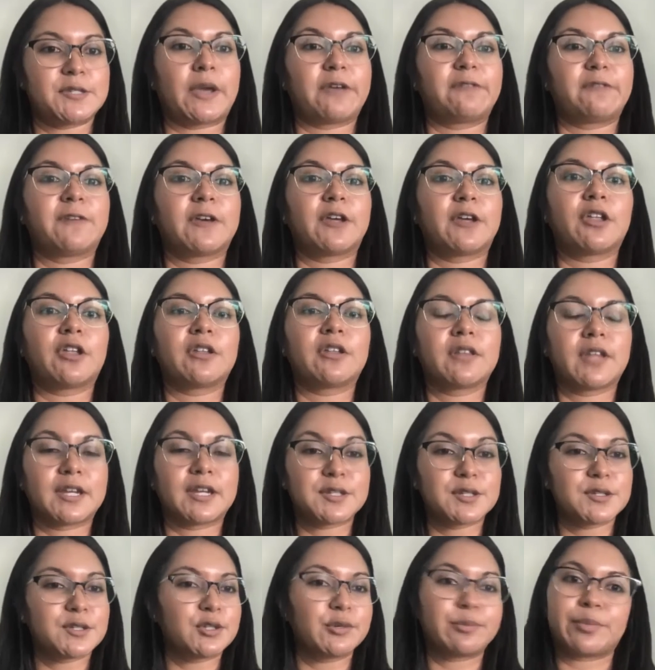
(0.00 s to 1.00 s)
So I felt
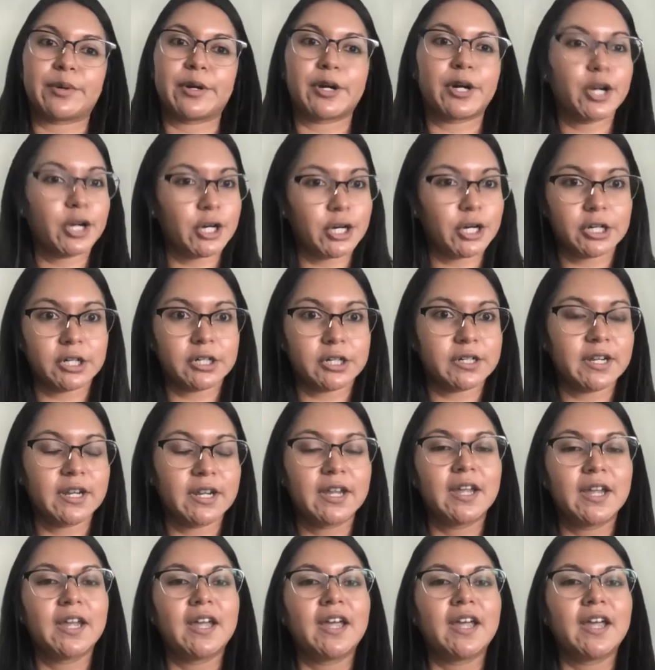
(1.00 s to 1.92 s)
like super heard.